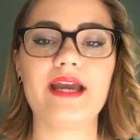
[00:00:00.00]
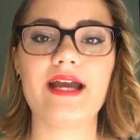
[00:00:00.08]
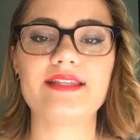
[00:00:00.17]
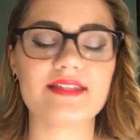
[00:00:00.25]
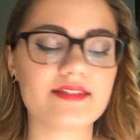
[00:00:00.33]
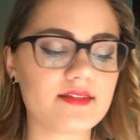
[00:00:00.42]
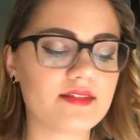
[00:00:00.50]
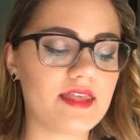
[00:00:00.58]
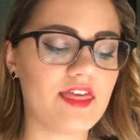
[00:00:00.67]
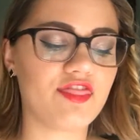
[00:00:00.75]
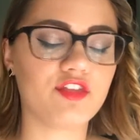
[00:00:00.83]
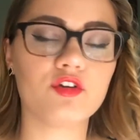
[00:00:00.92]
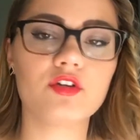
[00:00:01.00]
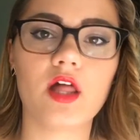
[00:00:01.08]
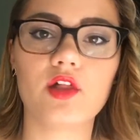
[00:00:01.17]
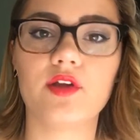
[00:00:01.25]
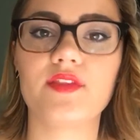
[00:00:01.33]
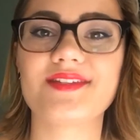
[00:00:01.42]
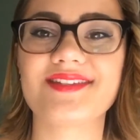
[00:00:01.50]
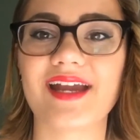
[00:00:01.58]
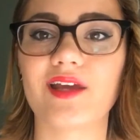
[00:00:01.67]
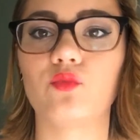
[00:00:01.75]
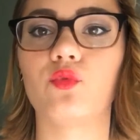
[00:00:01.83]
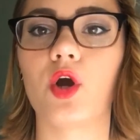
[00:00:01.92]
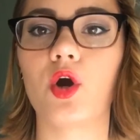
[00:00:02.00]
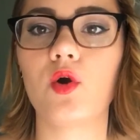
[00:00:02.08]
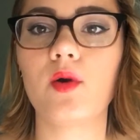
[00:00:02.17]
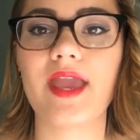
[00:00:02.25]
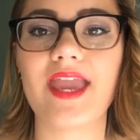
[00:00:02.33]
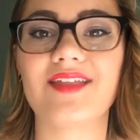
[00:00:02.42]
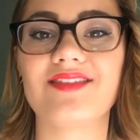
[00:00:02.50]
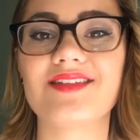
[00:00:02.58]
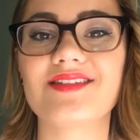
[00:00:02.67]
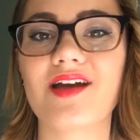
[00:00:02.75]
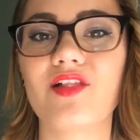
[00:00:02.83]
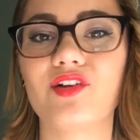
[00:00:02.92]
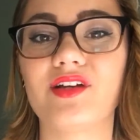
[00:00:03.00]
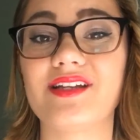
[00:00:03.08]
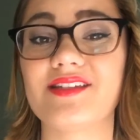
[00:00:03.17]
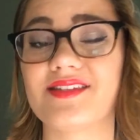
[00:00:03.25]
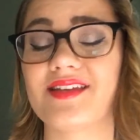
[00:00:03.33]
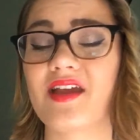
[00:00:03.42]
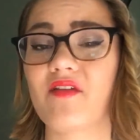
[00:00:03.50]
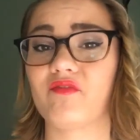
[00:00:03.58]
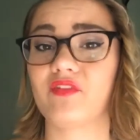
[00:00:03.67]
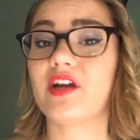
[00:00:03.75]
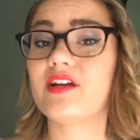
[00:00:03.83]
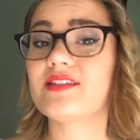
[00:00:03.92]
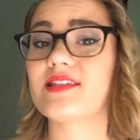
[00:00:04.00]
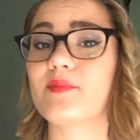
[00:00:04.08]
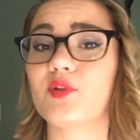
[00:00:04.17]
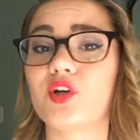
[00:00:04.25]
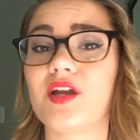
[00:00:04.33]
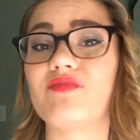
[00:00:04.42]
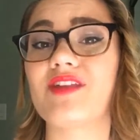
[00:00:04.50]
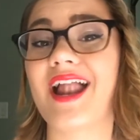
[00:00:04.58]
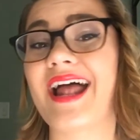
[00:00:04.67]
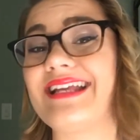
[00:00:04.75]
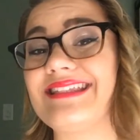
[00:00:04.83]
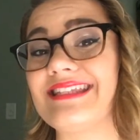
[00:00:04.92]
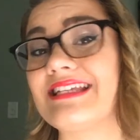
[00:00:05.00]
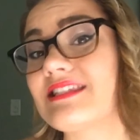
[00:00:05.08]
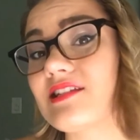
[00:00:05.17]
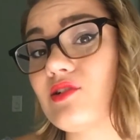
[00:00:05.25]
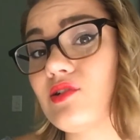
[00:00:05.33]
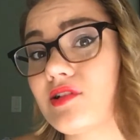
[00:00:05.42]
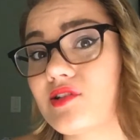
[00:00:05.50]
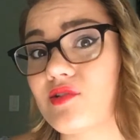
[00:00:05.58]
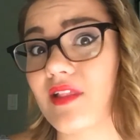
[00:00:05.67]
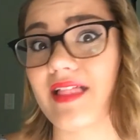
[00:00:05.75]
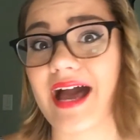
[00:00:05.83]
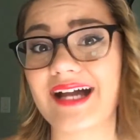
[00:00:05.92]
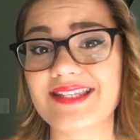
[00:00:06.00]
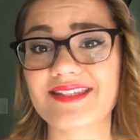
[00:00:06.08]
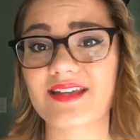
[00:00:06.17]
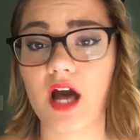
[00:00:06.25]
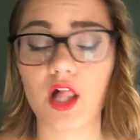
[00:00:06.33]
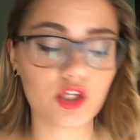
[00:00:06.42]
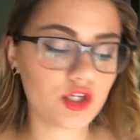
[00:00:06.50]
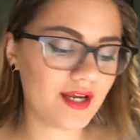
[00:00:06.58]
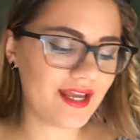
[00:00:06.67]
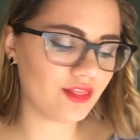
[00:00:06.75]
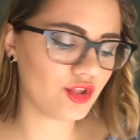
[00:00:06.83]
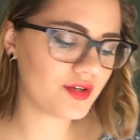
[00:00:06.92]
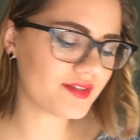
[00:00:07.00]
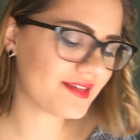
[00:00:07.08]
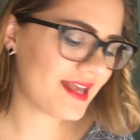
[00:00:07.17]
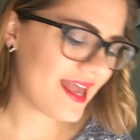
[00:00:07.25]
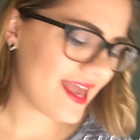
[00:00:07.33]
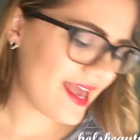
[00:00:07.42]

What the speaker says: Hey guys, this is the 3rd color in the 2nd row, and this color is very similar, if not identical, to the last color. It looks